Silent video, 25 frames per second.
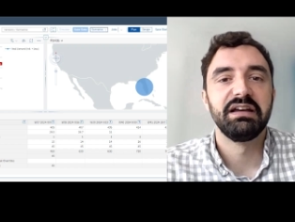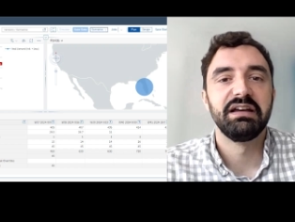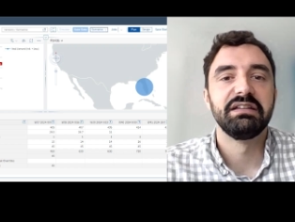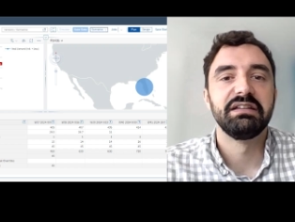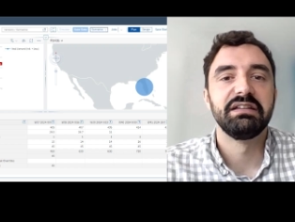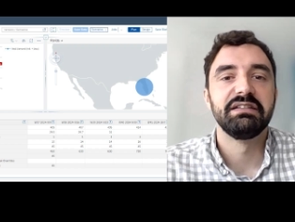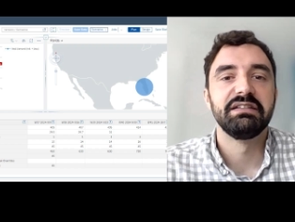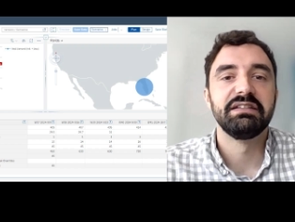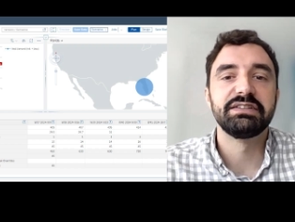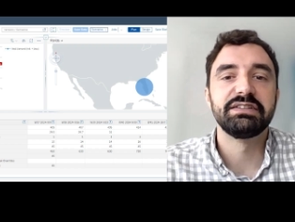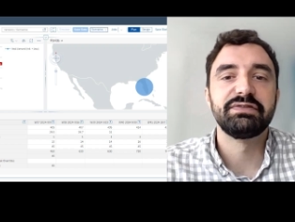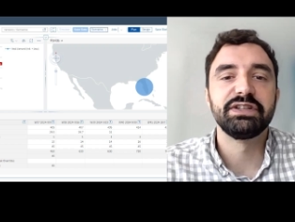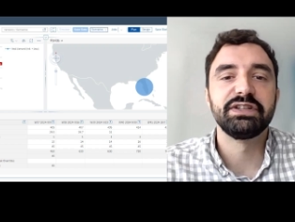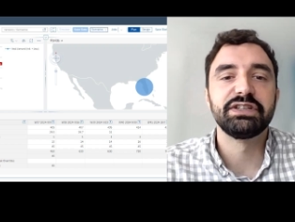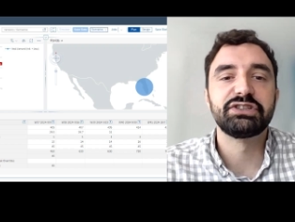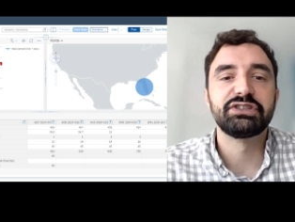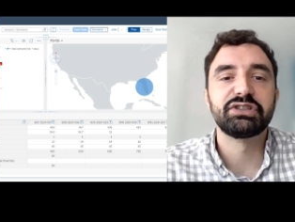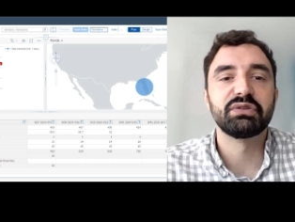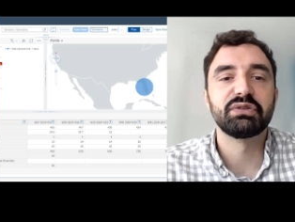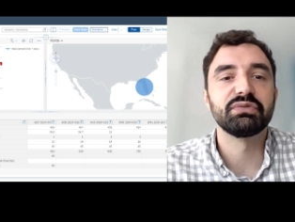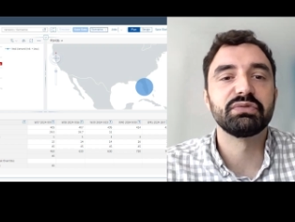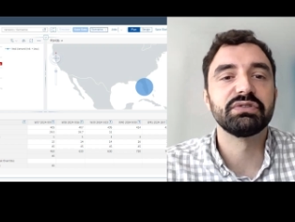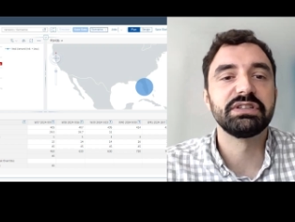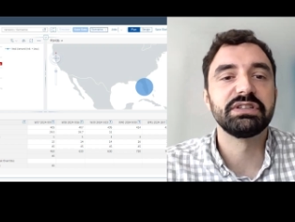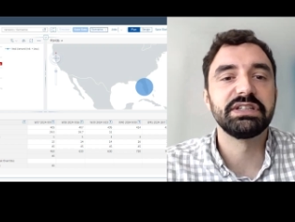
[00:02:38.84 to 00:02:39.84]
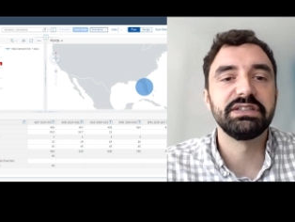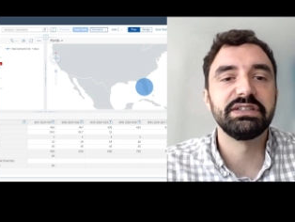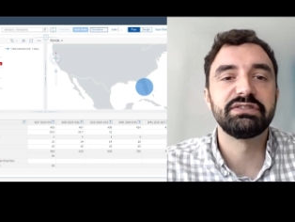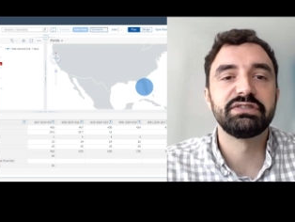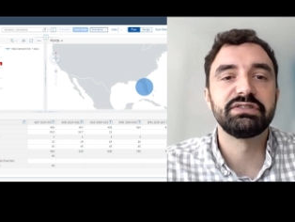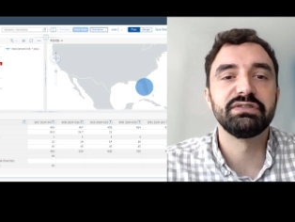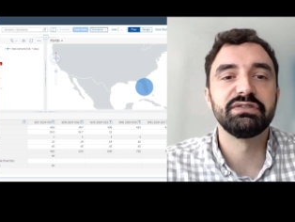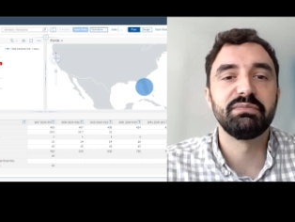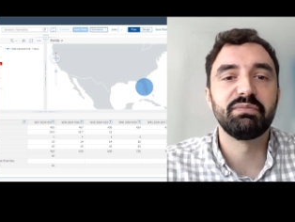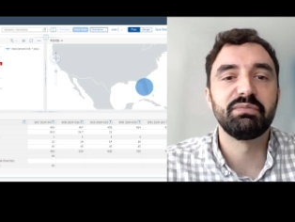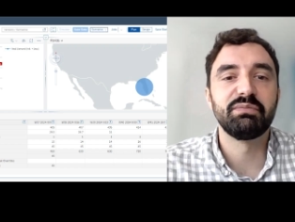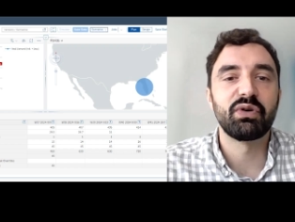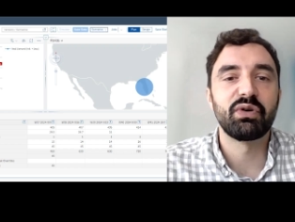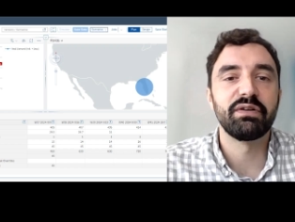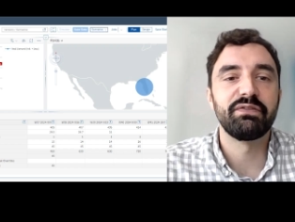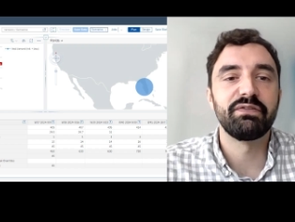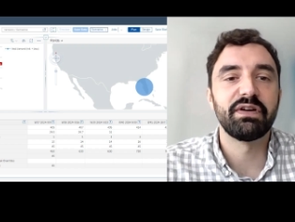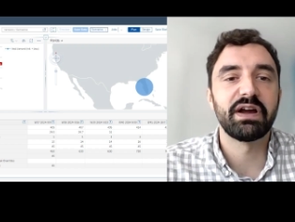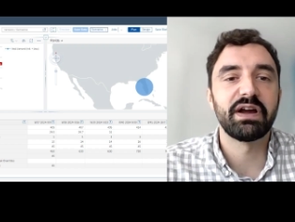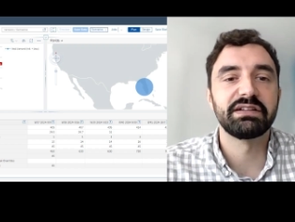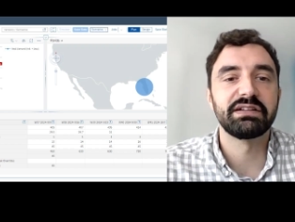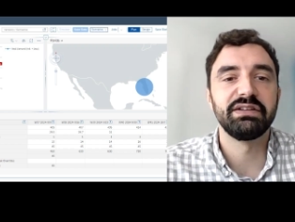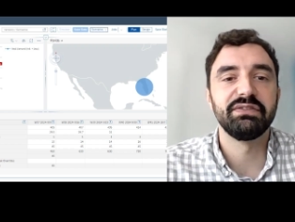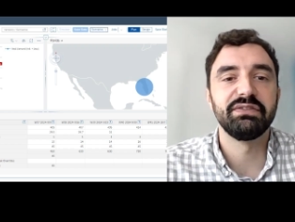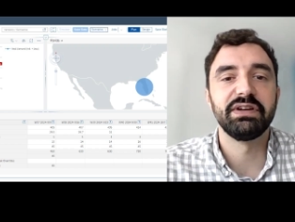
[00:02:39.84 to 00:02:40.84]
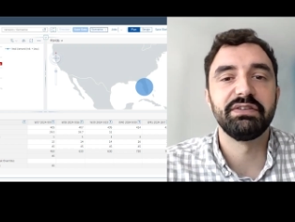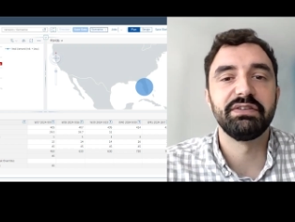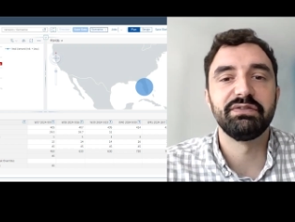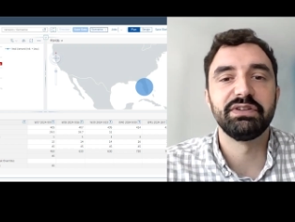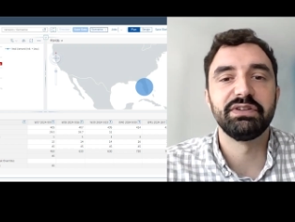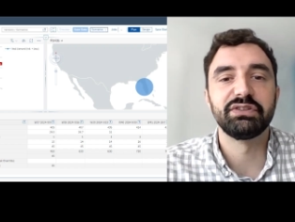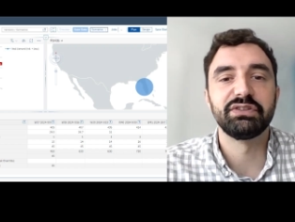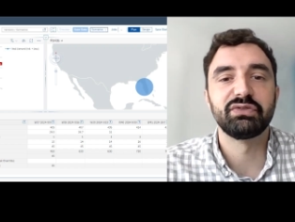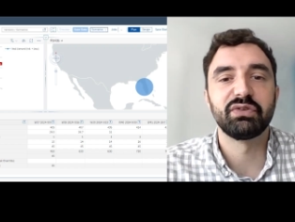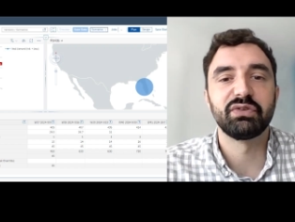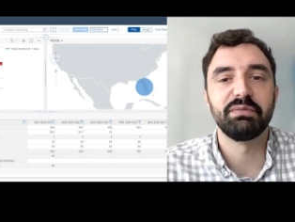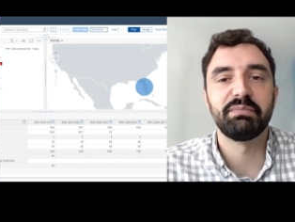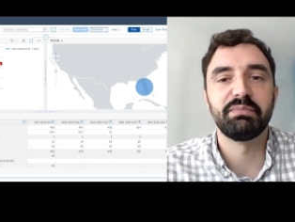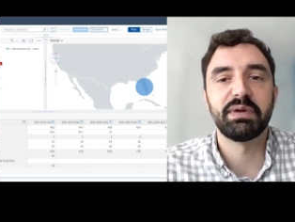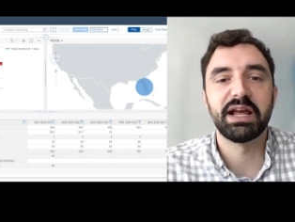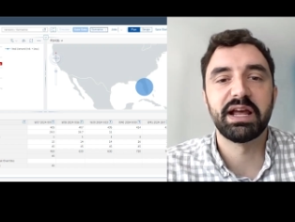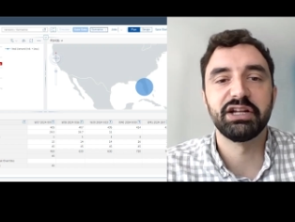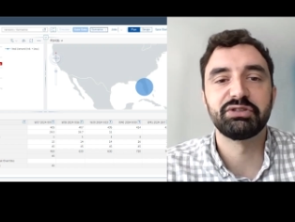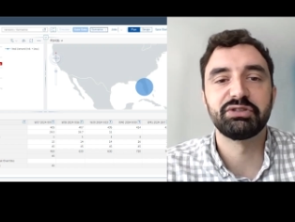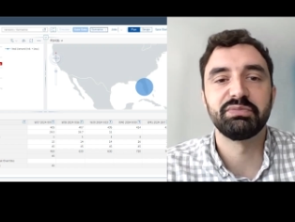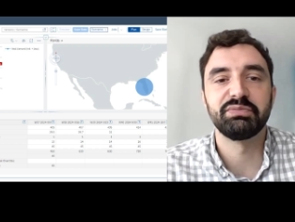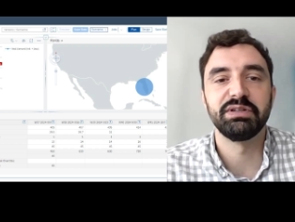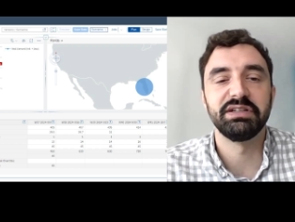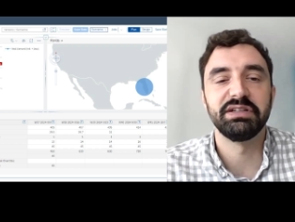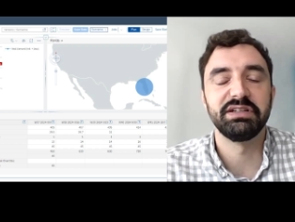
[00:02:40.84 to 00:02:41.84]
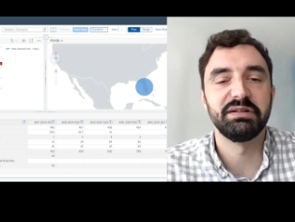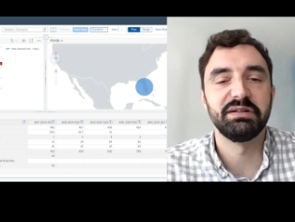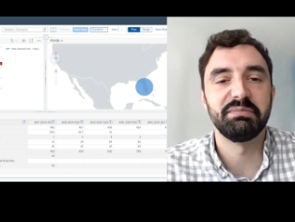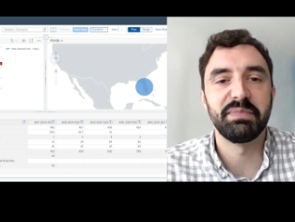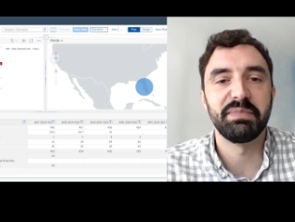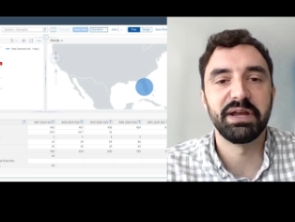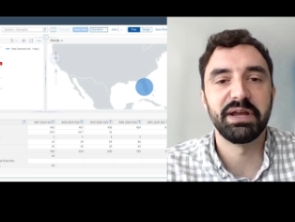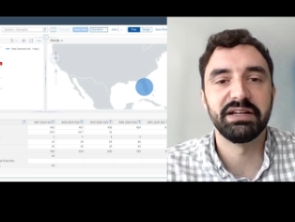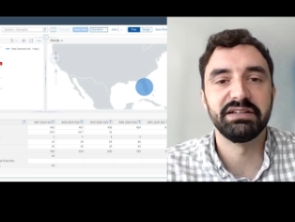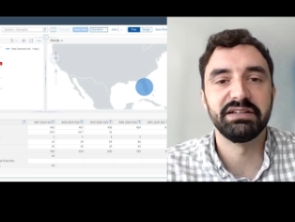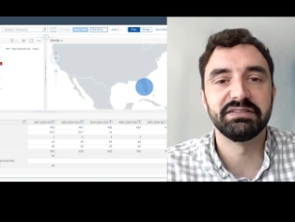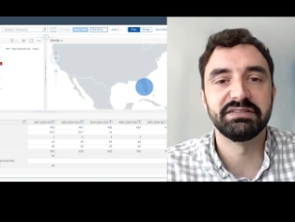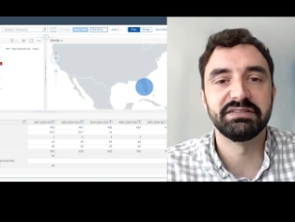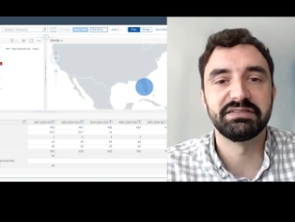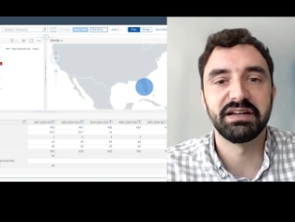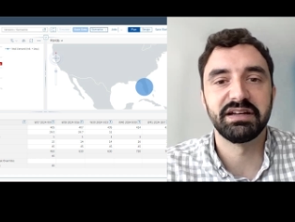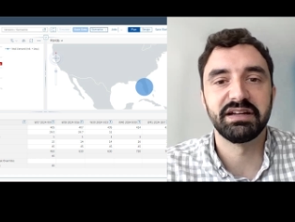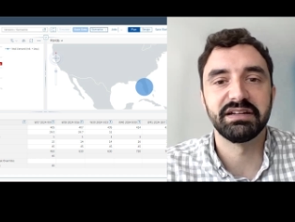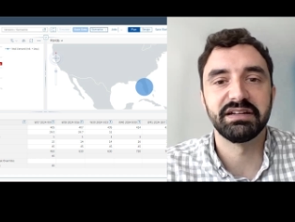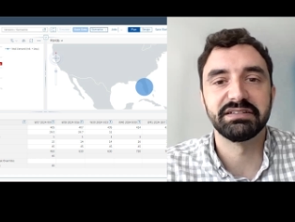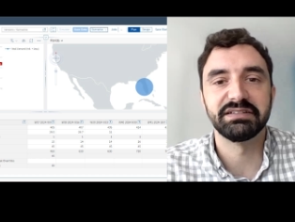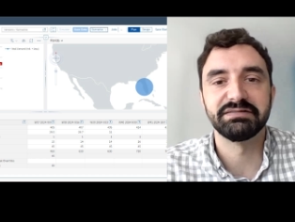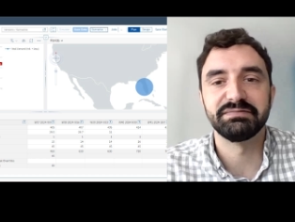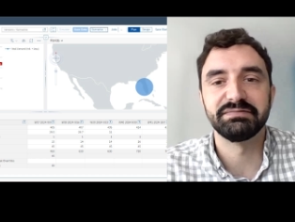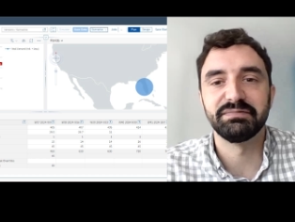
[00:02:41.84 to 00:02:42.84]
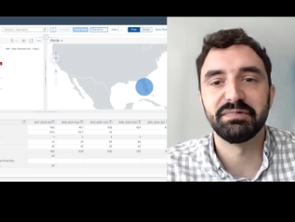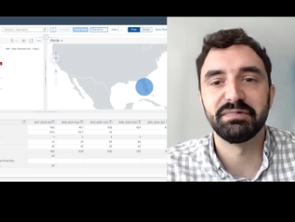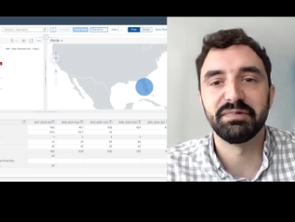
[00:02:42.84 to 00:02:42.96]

This feature will lead to more effective inventory management in a maintenance setting.